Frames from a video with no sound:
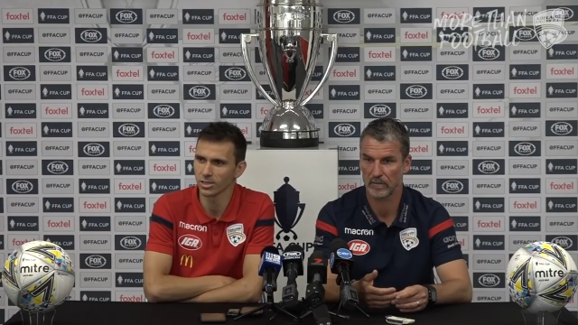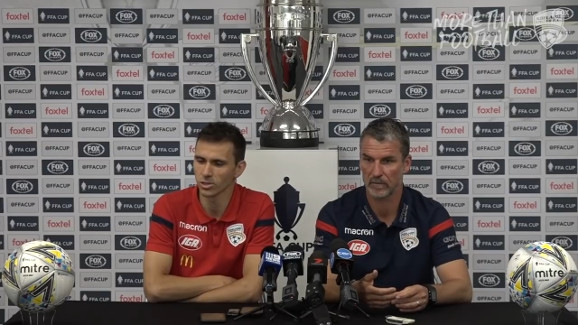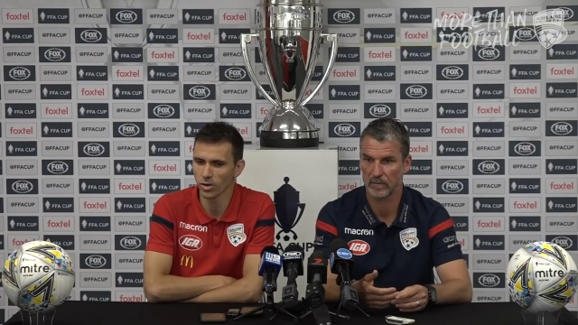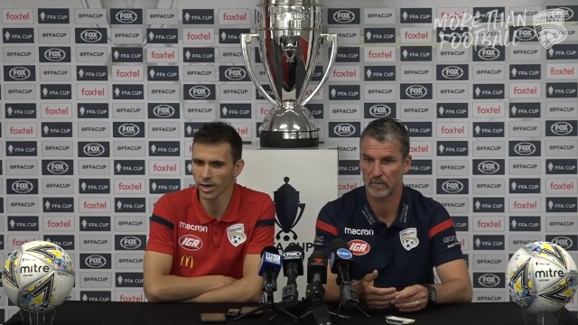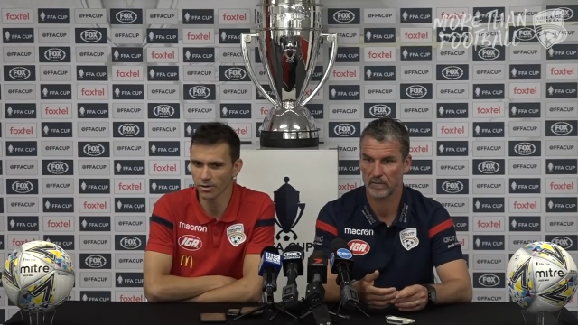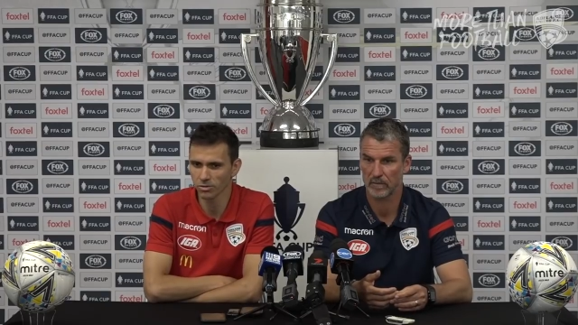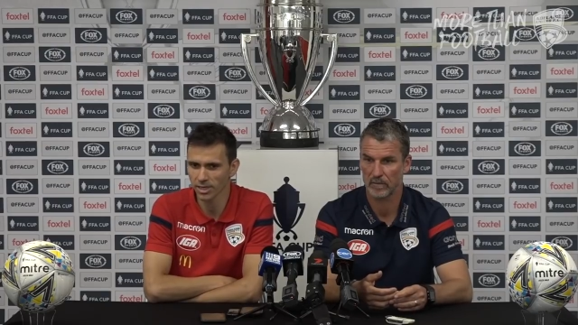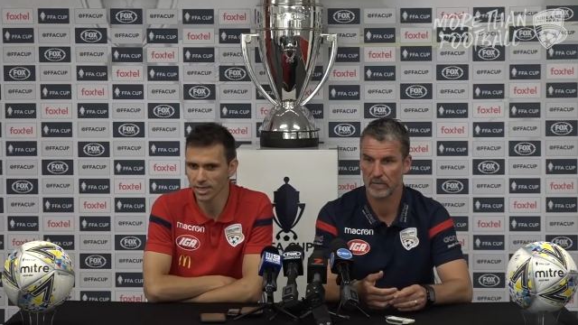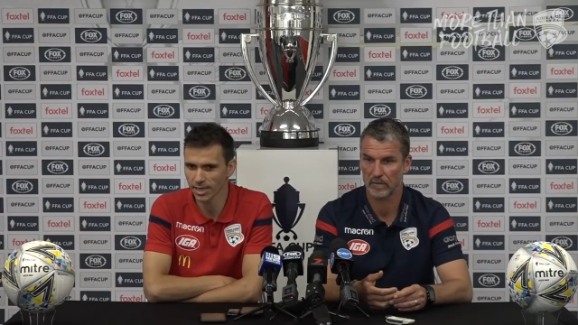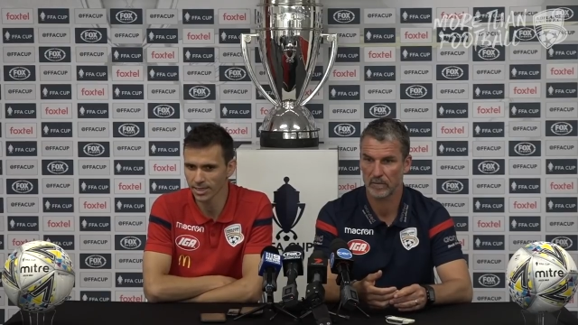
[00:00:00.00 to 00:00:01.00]
Speaker 1: So I cannot
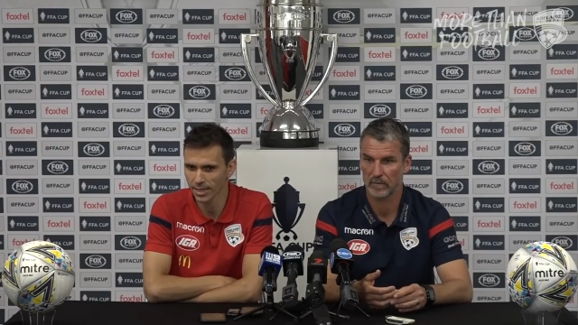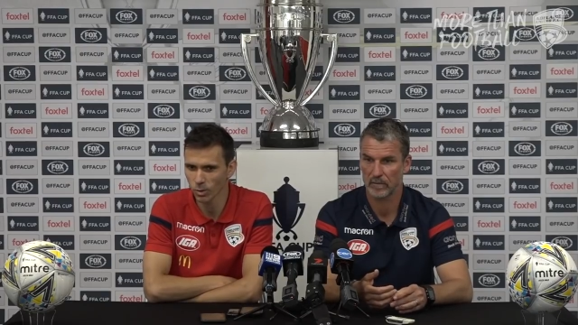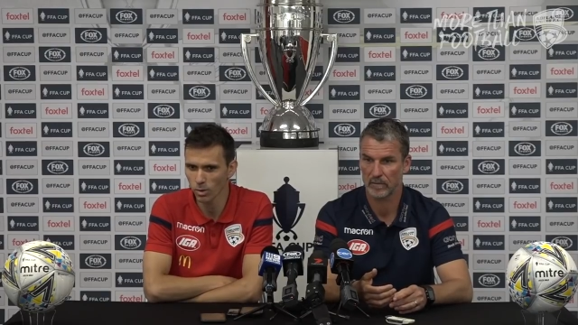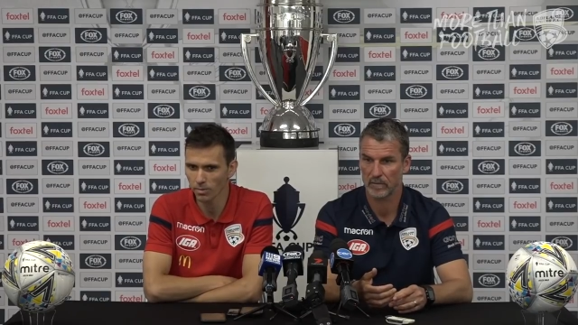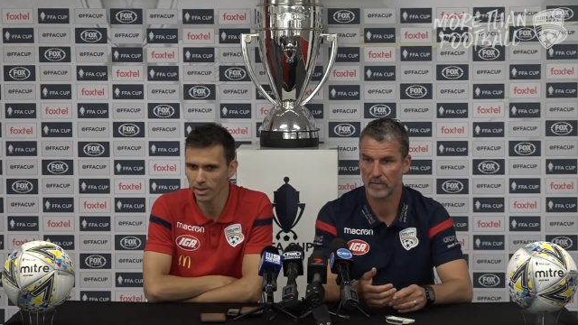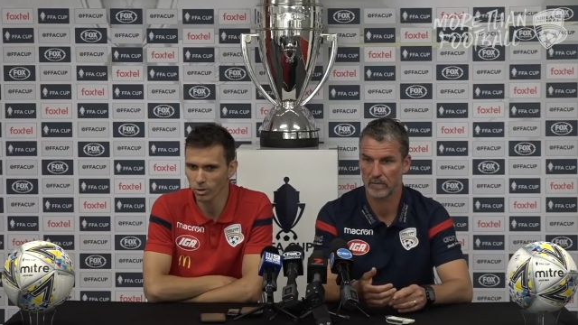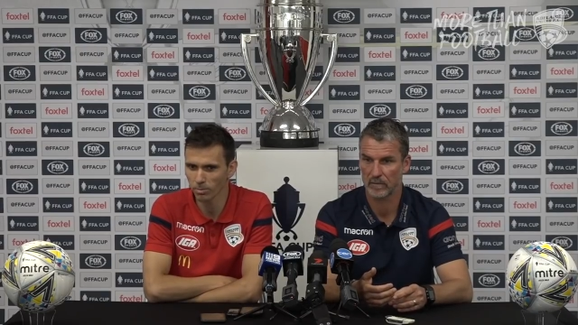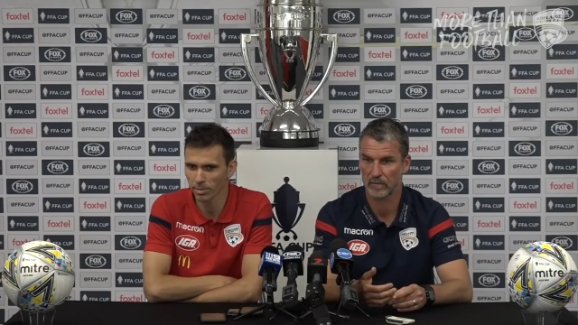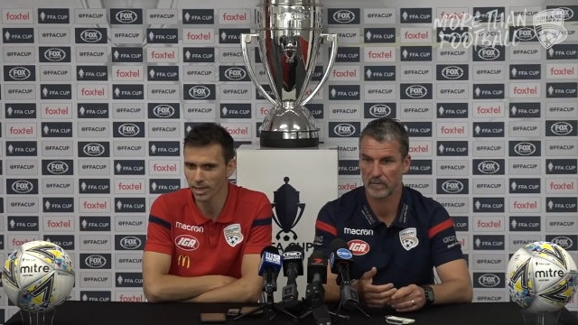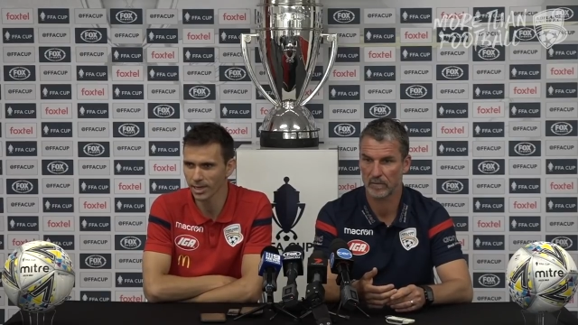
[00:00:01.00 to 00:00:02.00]
say that uh, will be
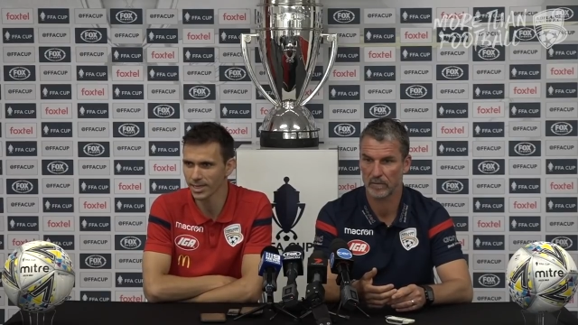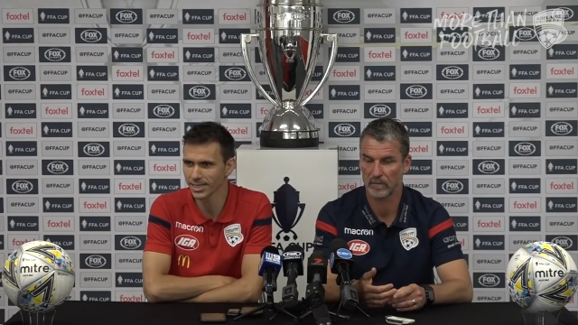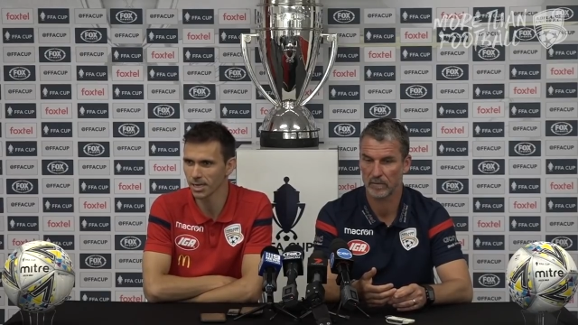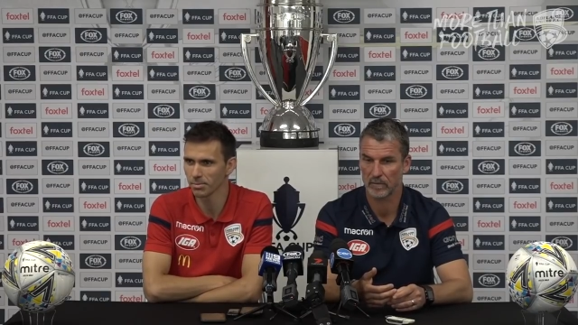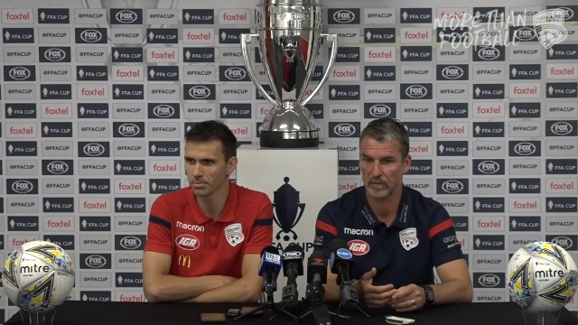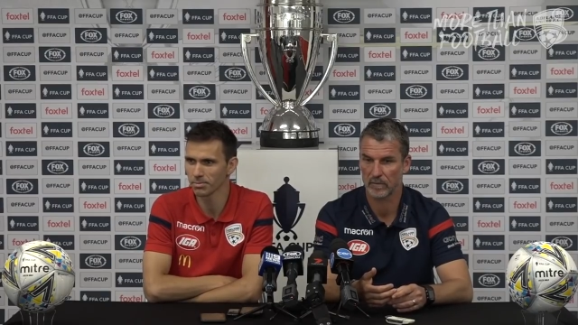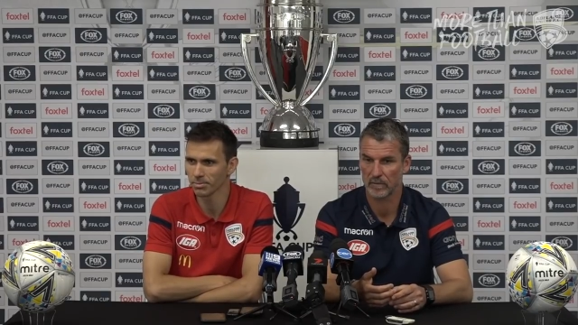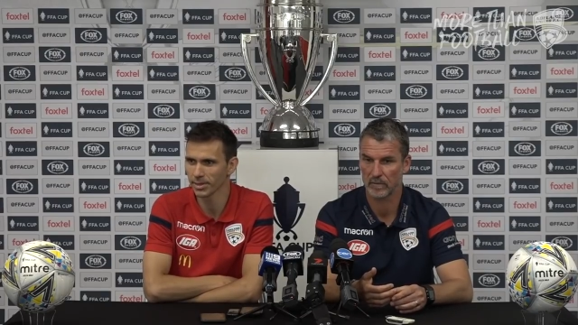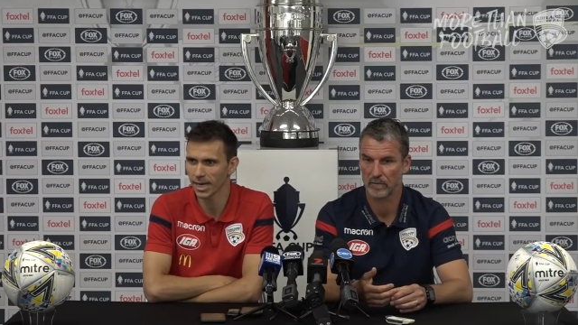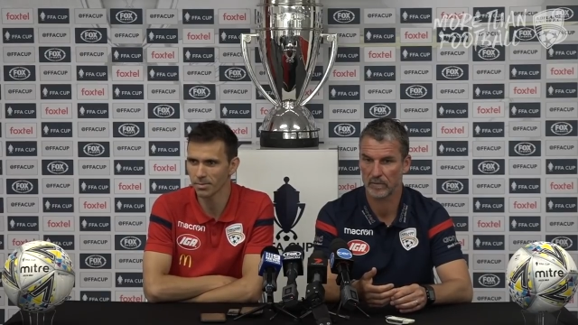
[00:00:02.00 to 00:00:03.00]
completely the same
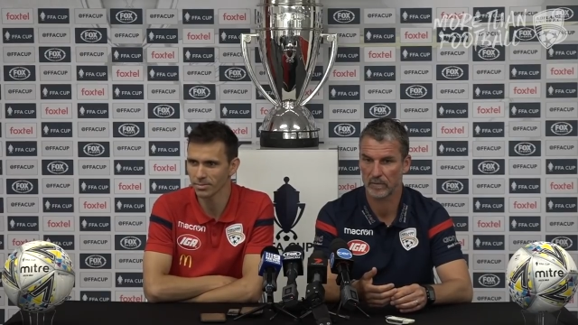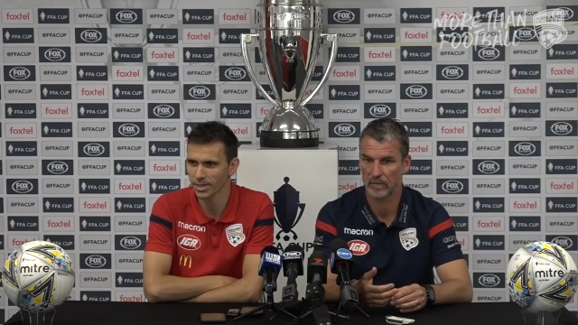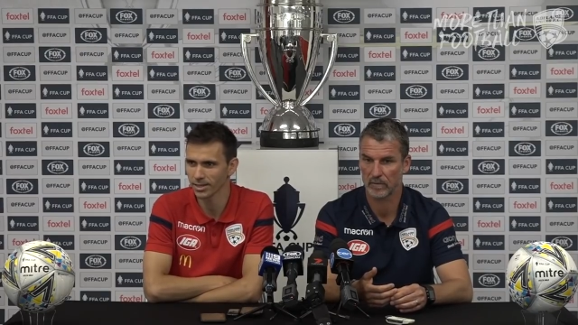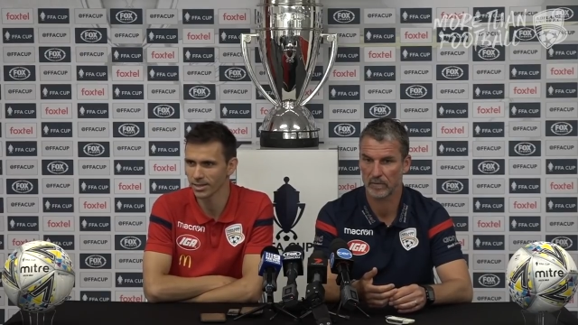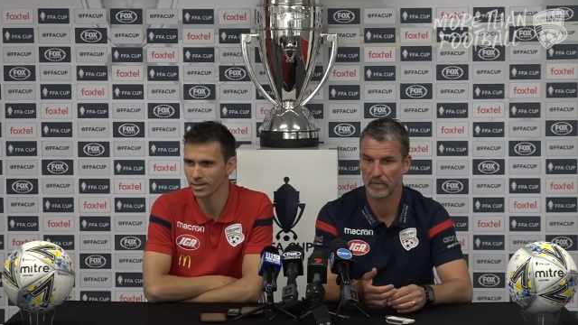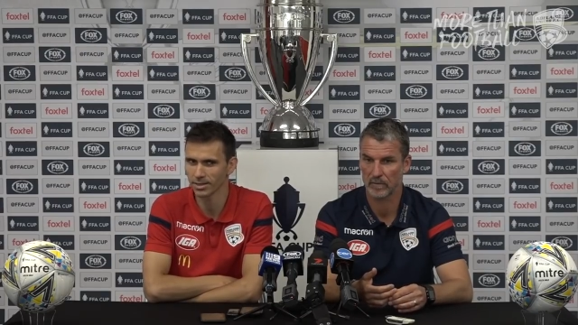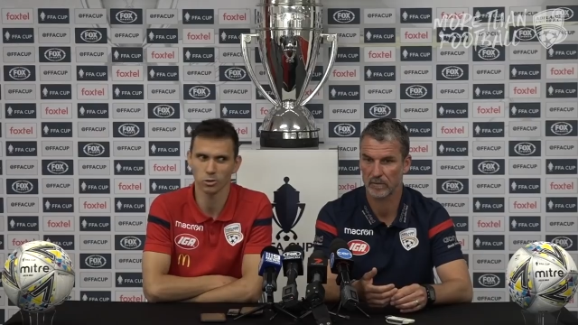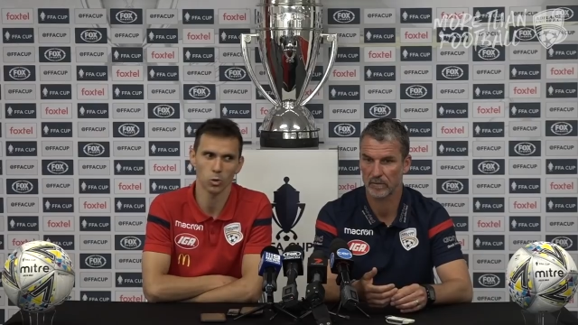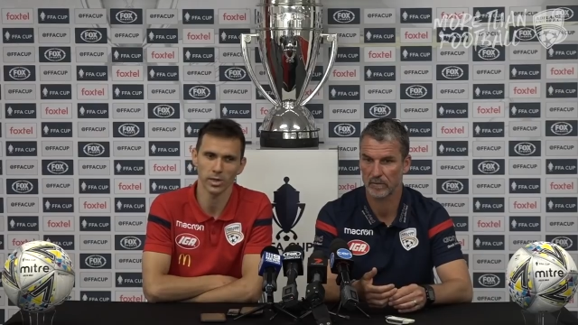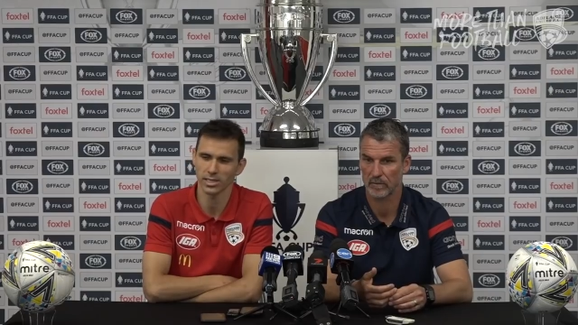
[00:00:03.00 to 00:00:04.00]
game that in
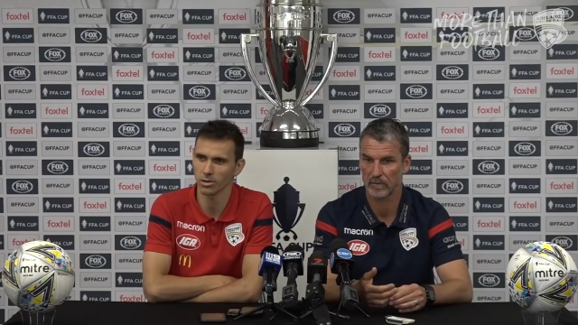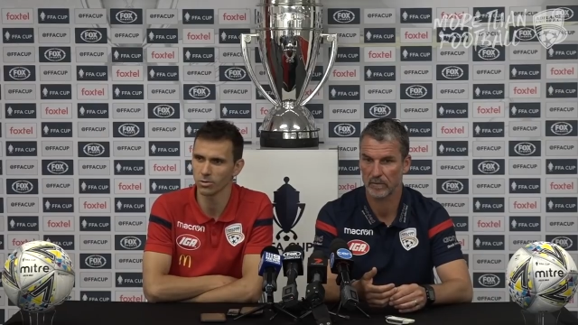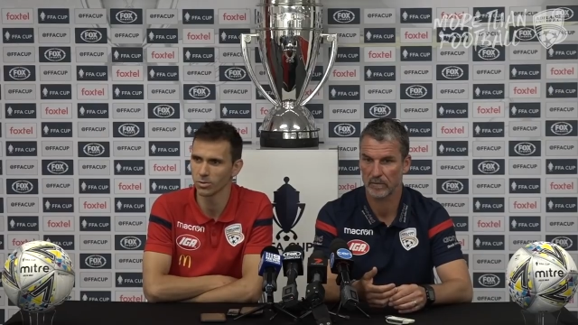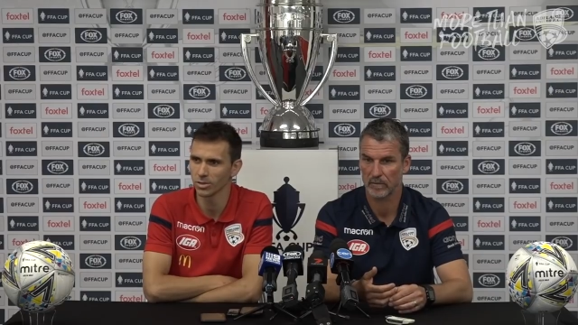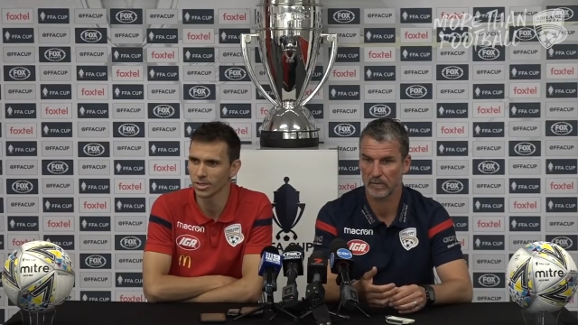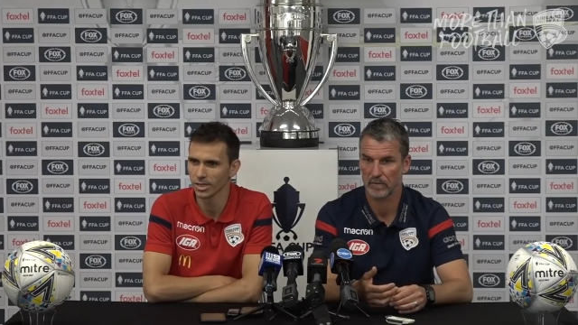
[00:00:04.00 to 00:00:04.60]
two weeks ago.